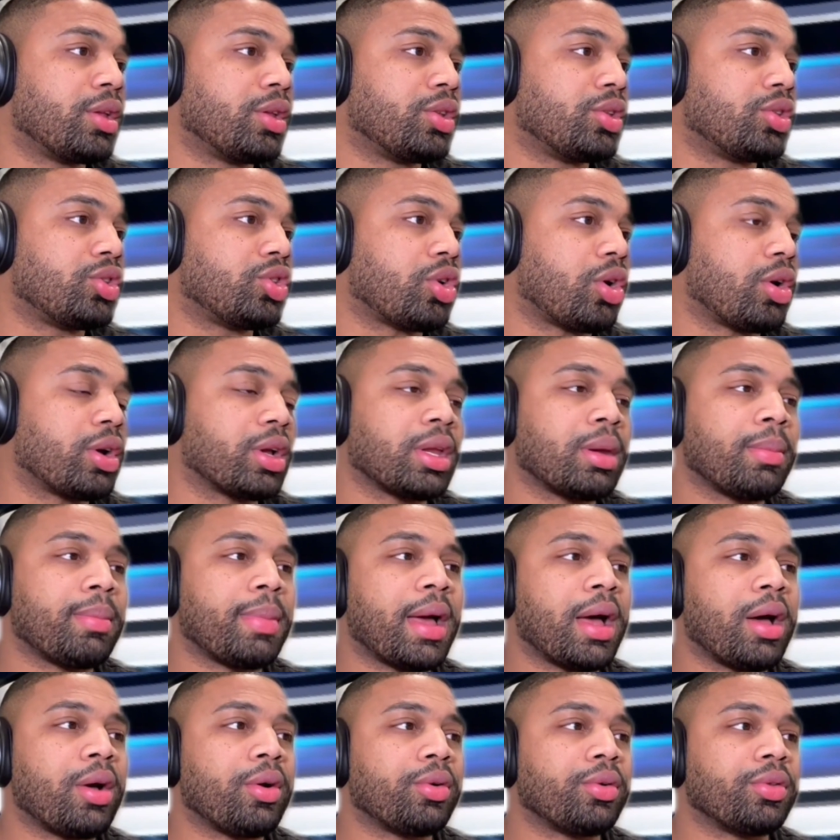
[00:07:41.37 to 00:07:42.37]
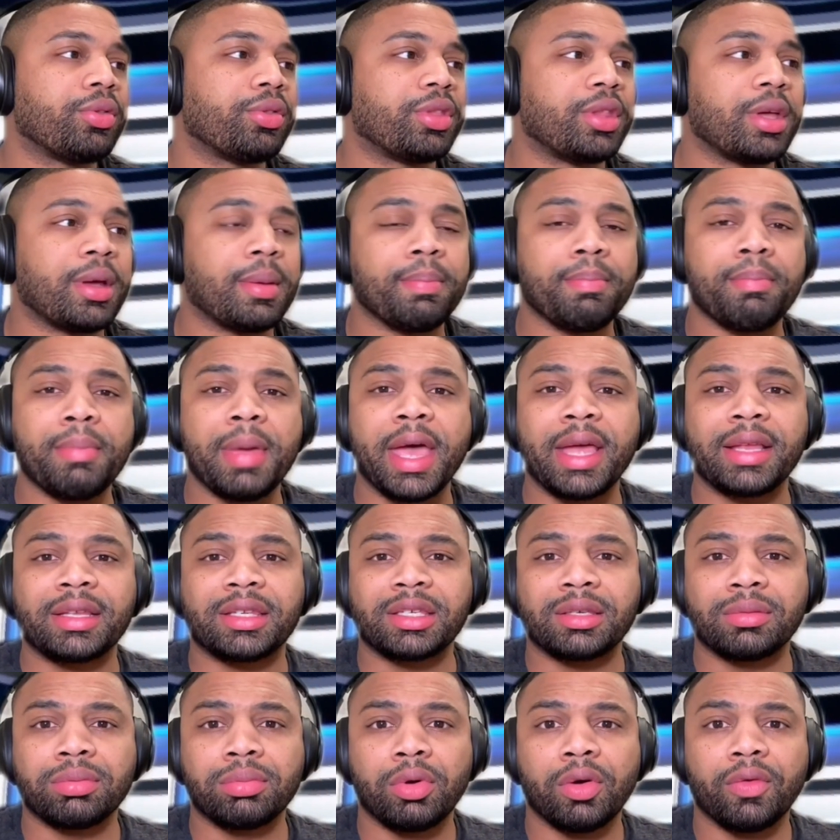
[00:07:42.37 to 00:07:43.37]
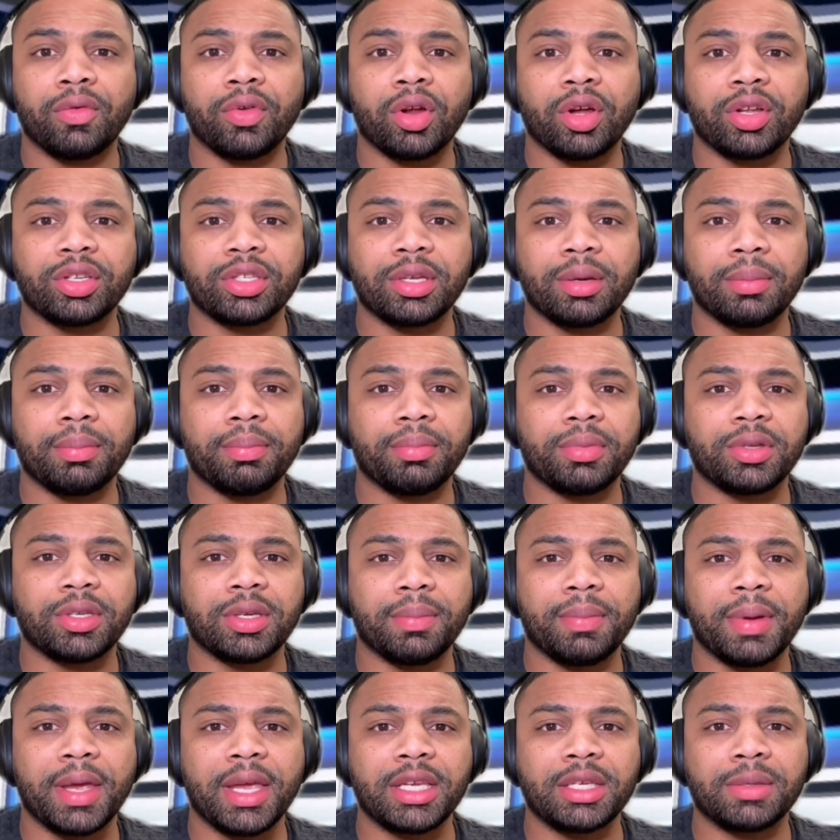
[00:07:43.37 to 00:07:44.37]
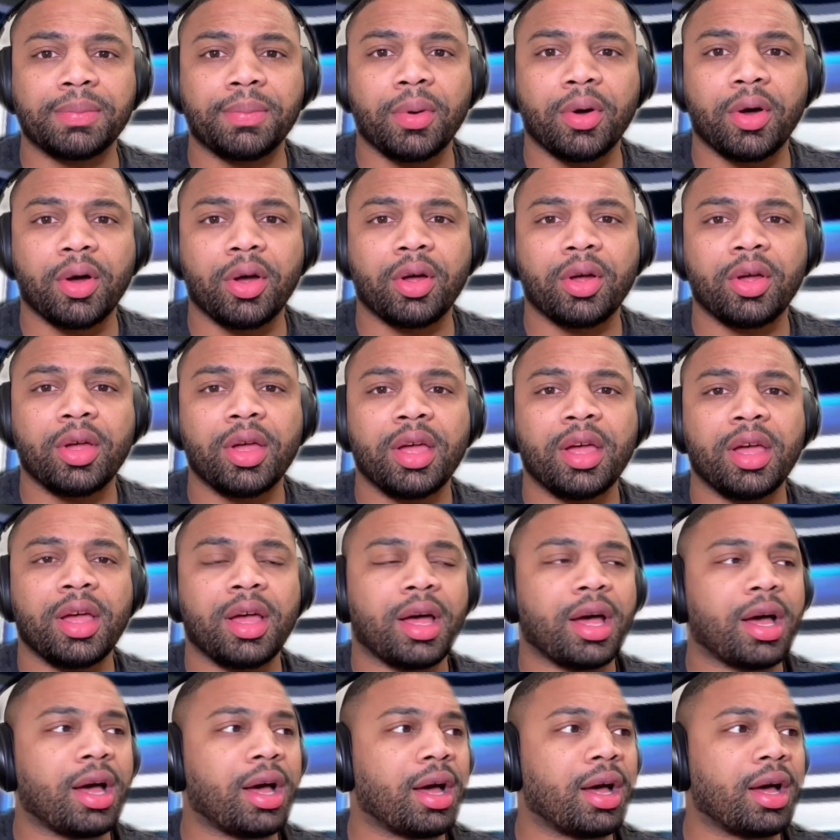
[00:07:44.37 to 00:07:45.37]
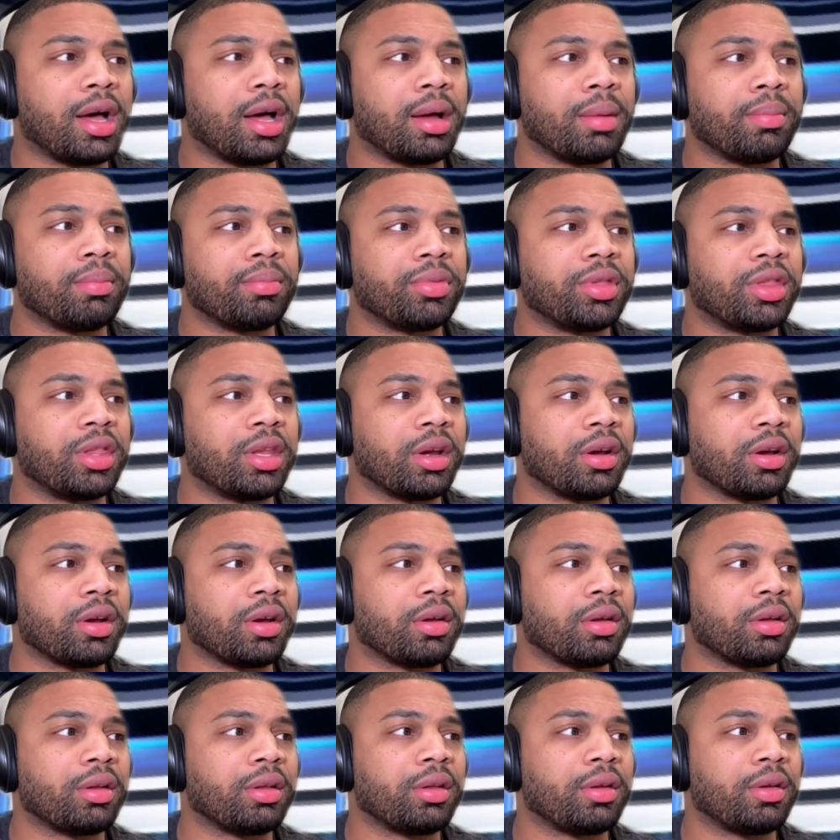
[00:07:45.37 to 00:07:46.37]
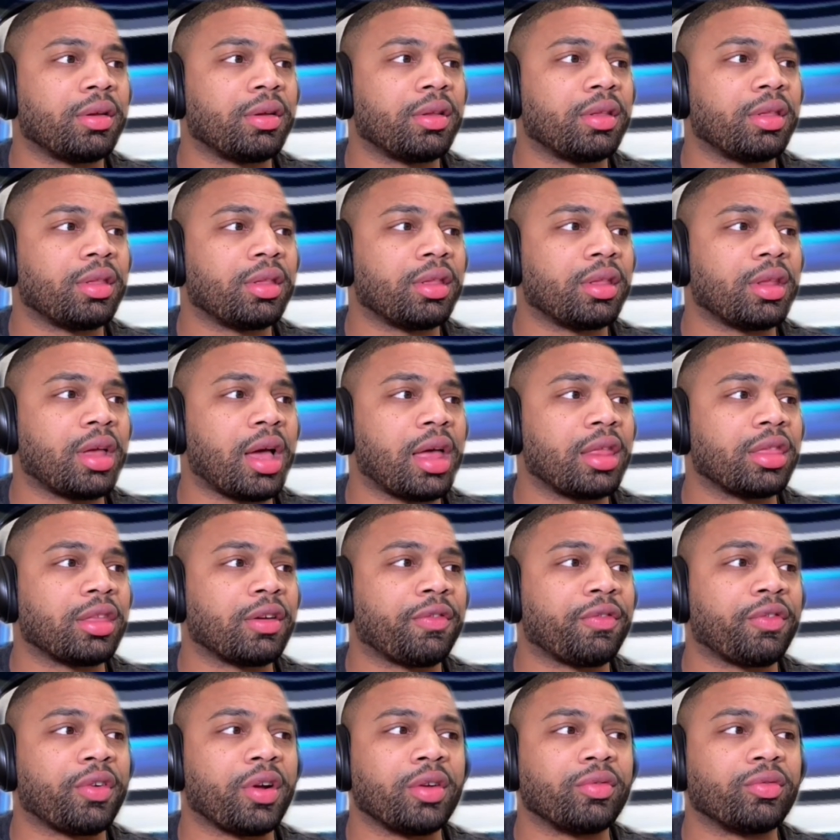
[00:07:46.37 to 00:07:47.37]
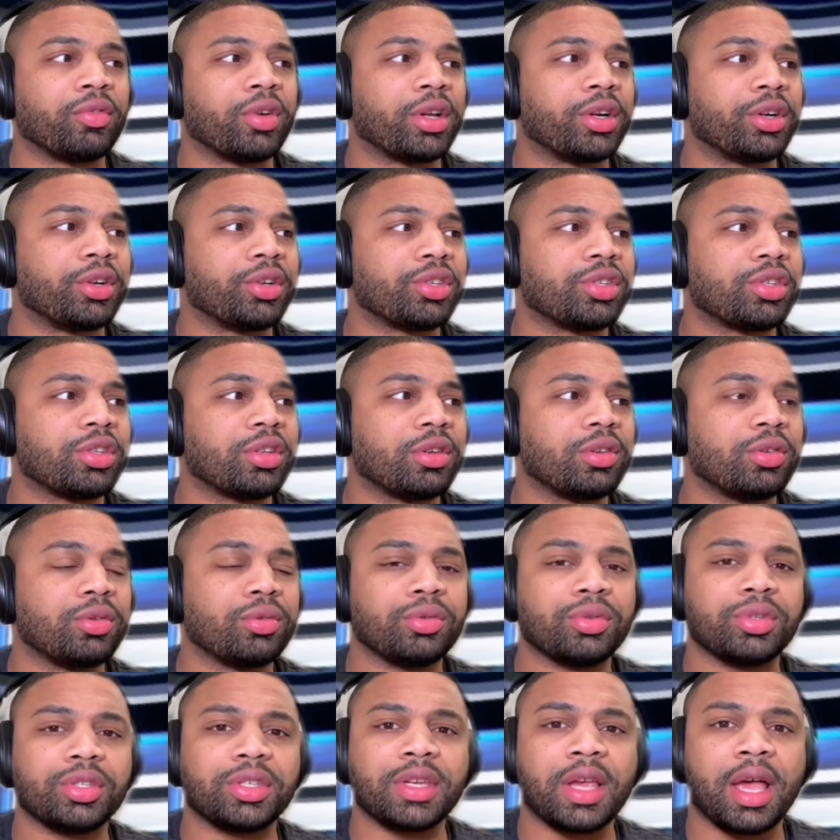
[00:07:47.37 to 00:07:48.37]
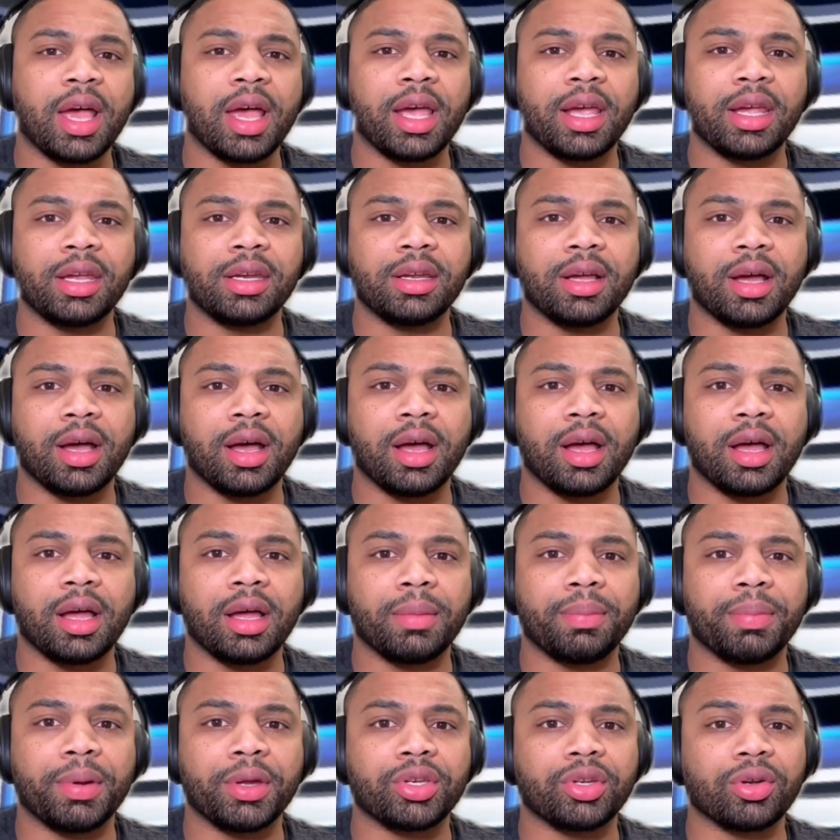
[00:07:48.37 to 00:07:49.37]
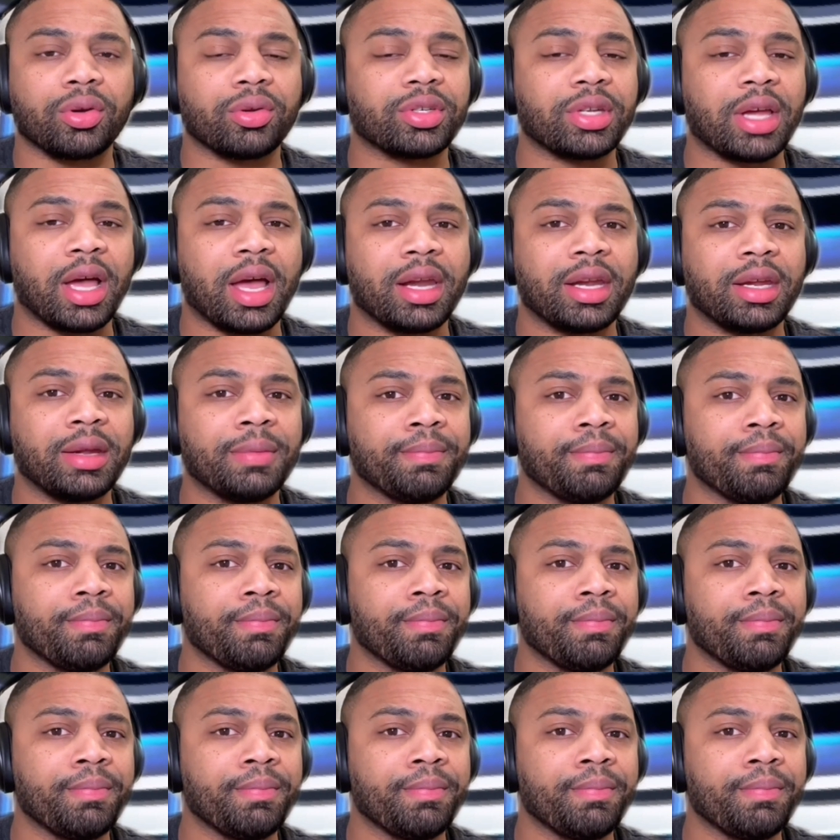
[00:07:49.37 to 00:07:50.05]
Talking about the Mets, moving on to baseball, they're the front runners to sign pitcher Ohtani,